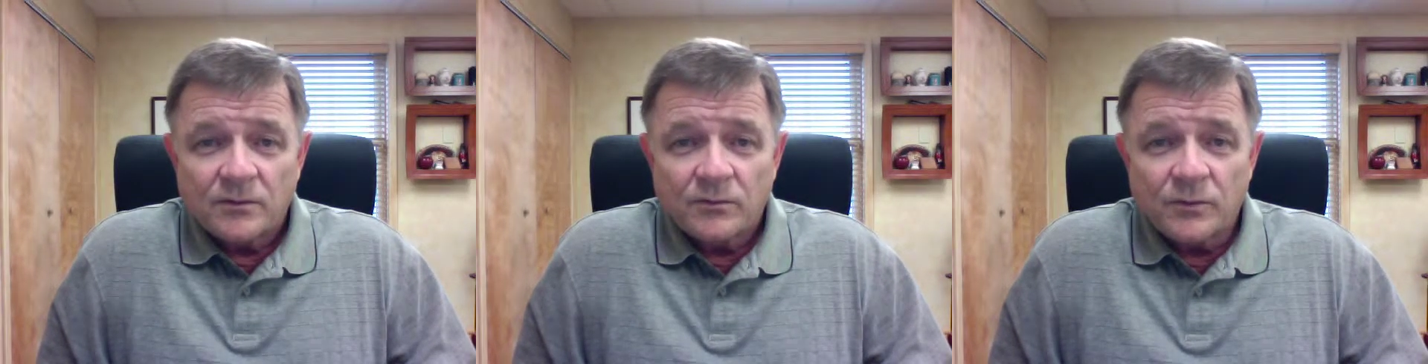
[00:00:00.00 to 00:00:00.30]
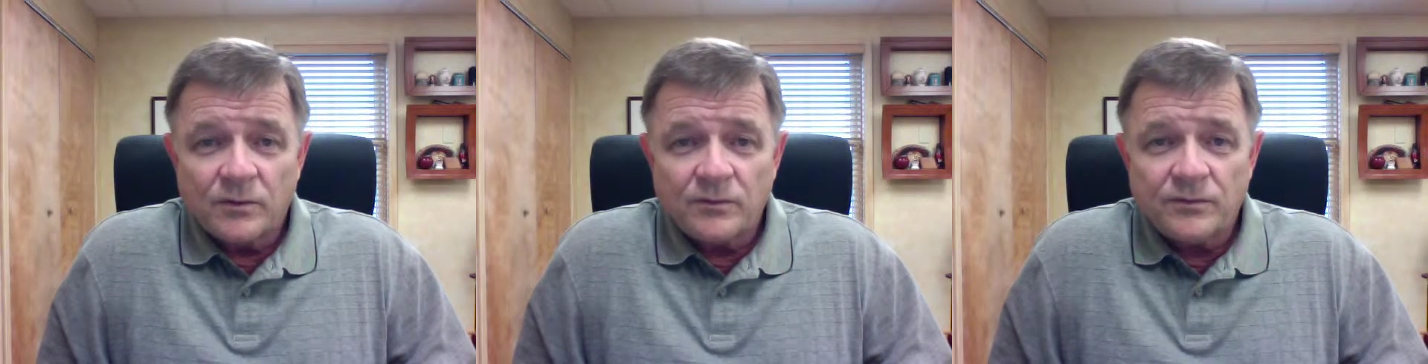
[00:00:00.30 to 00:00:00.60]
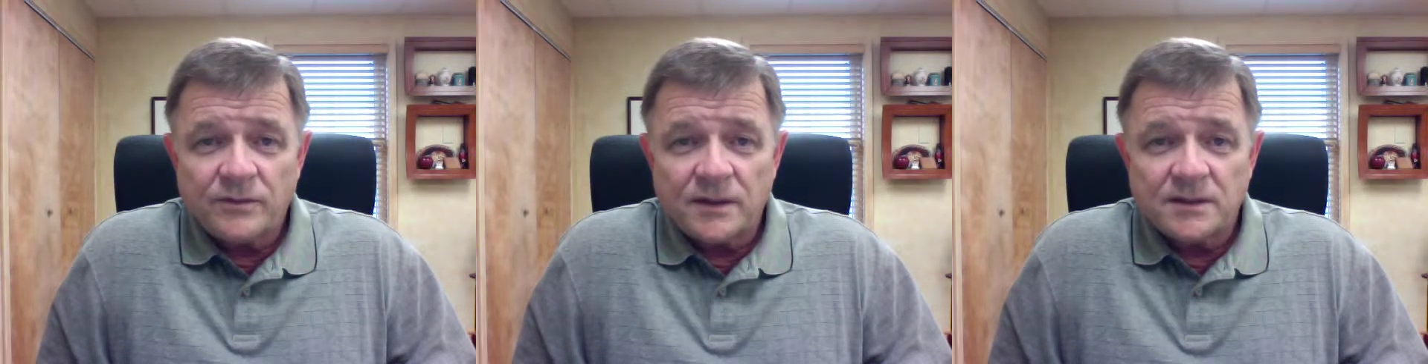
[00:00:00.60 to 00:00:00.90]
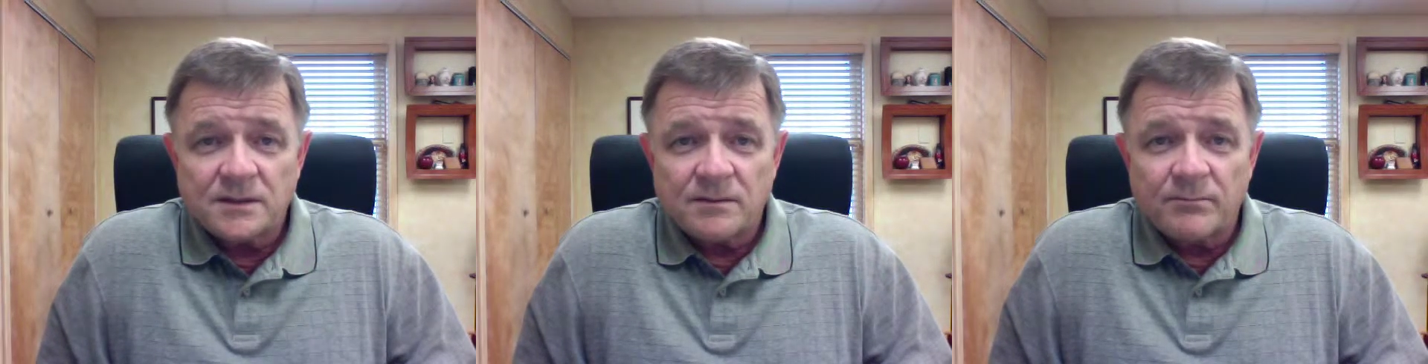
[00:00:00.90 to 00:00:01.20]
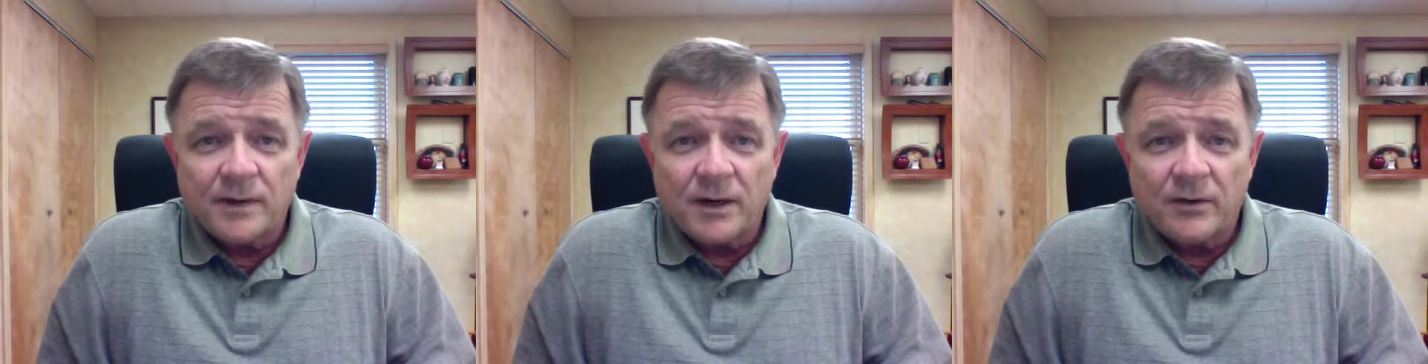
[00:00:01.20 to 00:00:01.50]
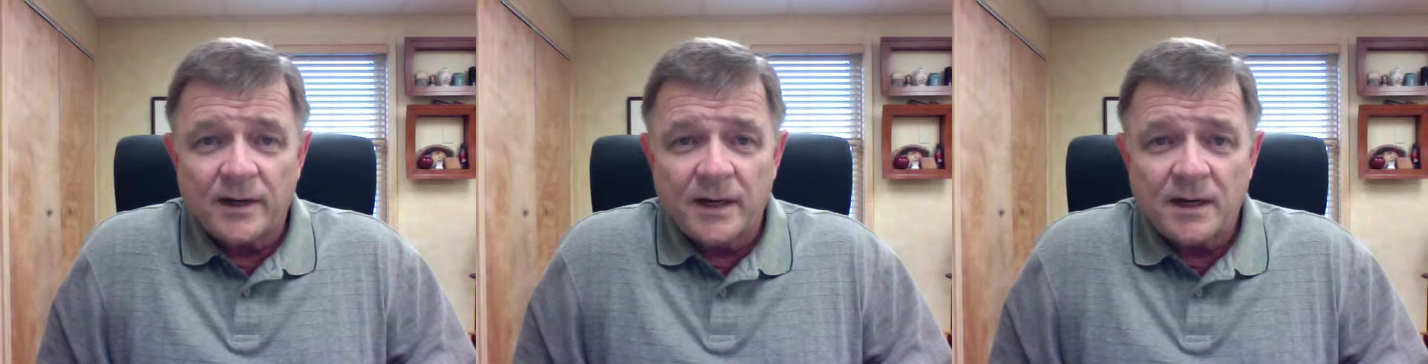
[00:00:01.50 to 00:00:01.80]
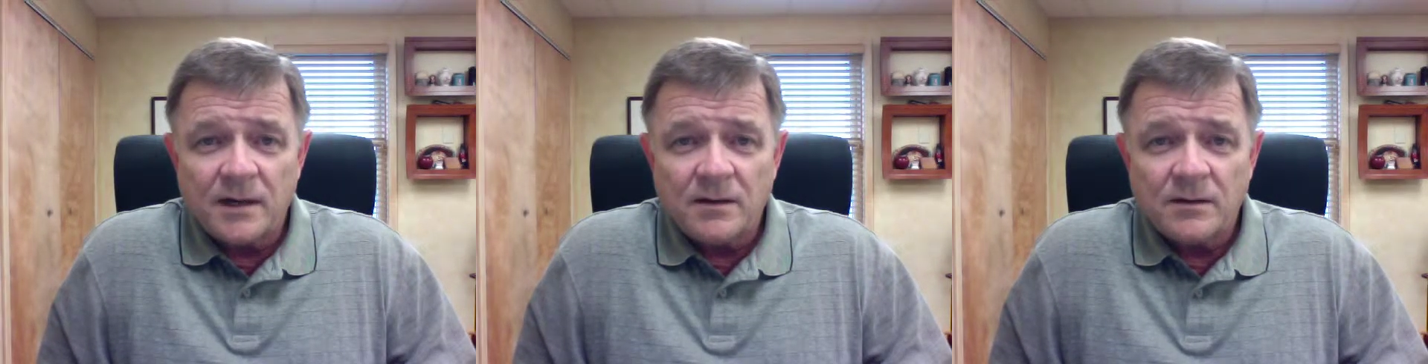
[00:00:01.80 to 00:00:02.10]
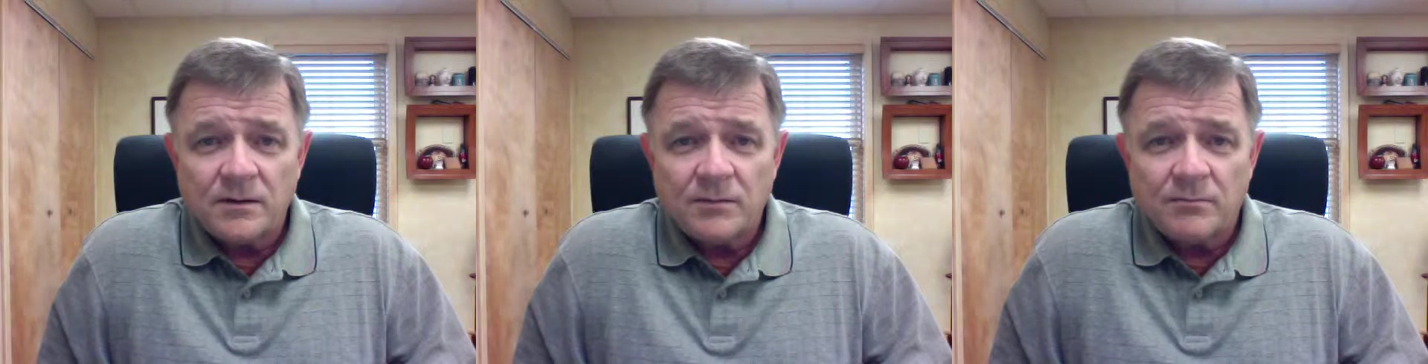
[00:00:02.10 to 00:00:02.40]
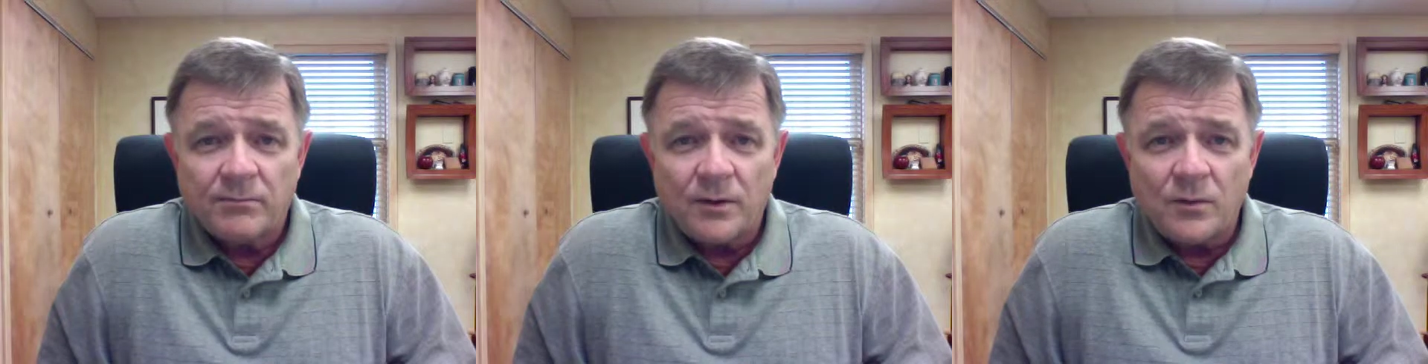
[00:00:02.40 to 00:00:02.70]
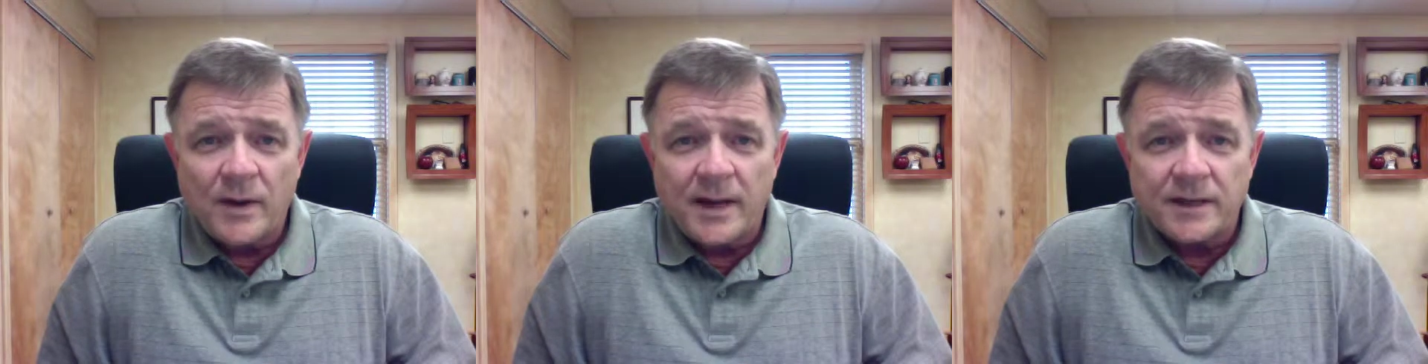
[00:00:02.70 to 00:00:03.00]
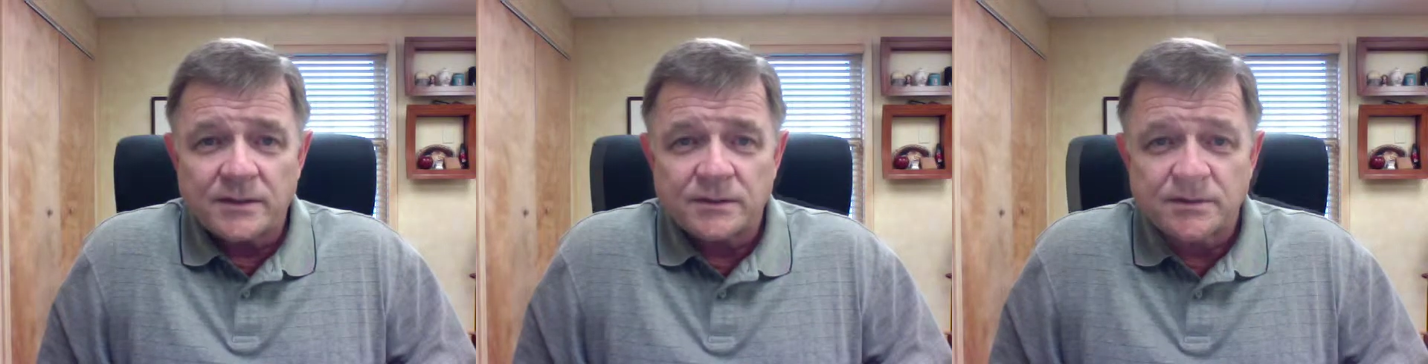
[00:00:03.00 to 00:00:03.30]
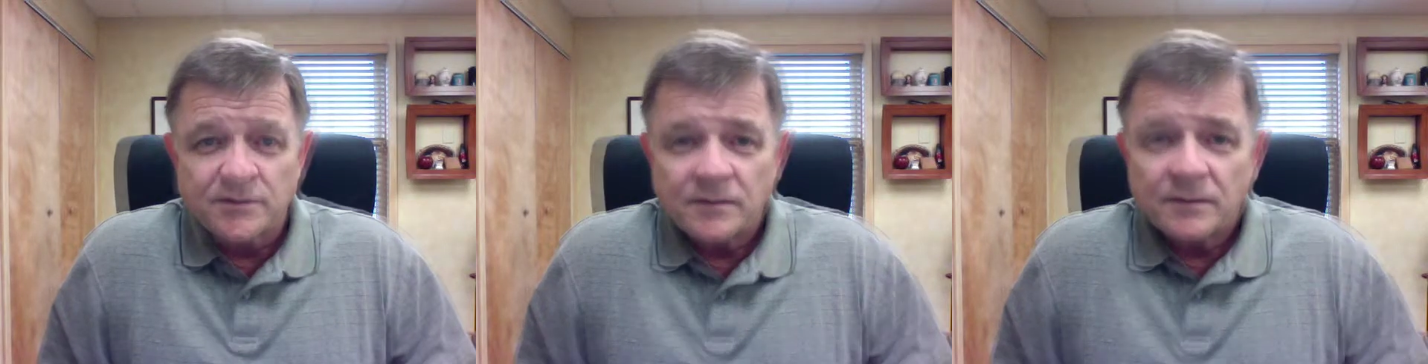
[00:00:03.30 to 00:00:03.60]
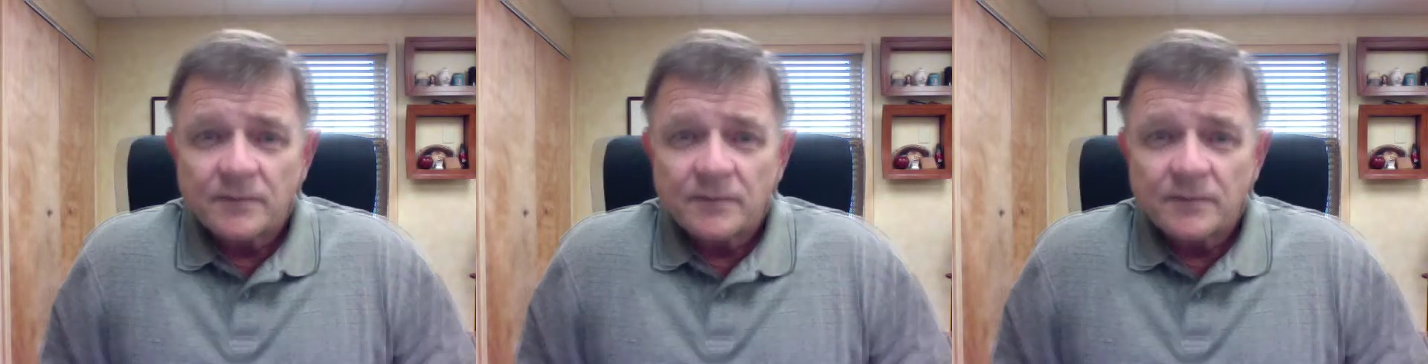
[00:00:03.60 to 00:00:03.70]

Ruth ends up marrying Boaz.